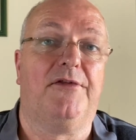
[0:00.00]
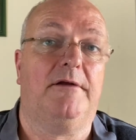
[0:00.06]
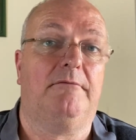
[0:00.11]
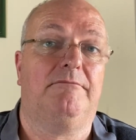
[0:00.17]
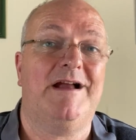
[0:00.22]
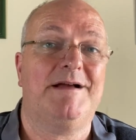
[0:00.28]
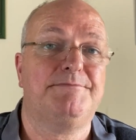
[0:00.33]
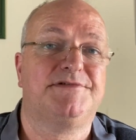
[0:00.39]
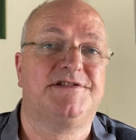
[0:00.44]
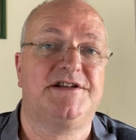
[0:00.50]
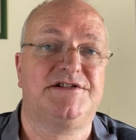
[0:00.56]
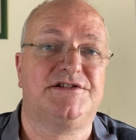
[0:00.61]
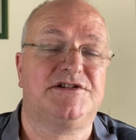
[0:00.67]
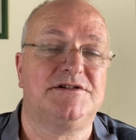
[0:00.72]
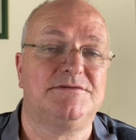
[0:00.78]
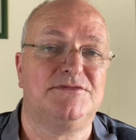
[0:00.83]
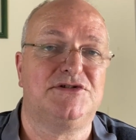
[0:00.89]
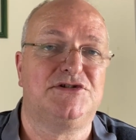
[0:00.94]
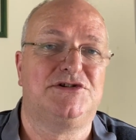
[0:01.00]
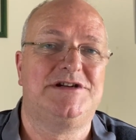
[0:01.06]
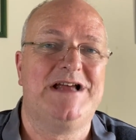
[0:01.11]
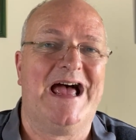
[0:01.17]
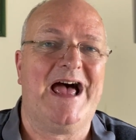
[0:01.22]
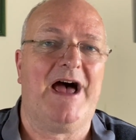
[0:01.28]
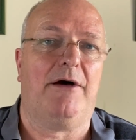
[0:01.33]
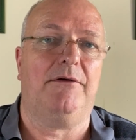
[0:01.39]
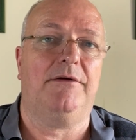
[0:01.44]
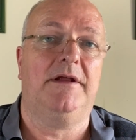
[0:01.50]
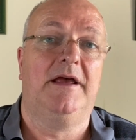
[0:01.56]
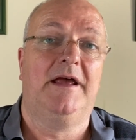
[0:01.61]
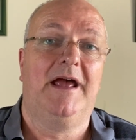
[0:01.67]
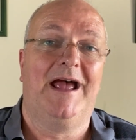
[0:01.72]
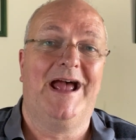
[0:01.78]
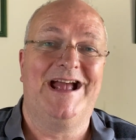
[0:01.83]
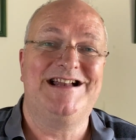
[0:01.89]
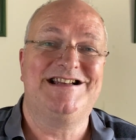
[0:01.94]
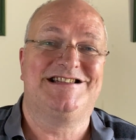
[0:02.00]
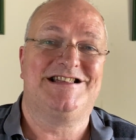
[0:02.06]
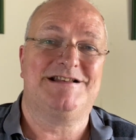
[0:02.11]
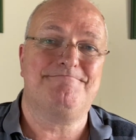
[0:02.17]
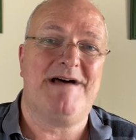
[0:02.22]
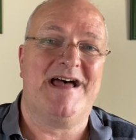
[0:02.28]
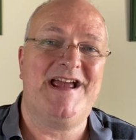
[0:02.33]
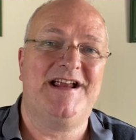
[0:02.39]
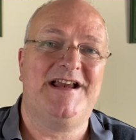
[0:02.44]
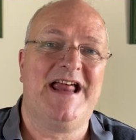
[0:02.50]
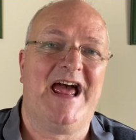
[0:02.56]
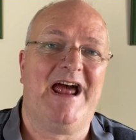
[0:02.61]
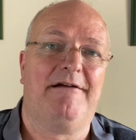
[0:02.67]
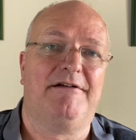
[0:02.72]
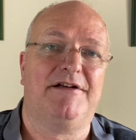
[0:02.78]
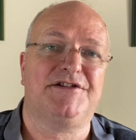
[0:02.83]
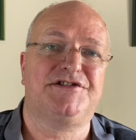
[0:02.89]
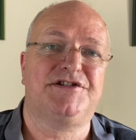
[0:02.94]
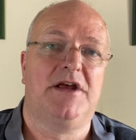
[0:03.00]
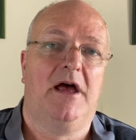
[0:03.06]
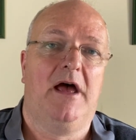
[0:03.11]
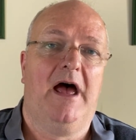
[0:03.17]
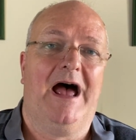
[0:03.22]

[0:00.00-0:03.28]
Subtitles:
the rep systems, down into the main areas.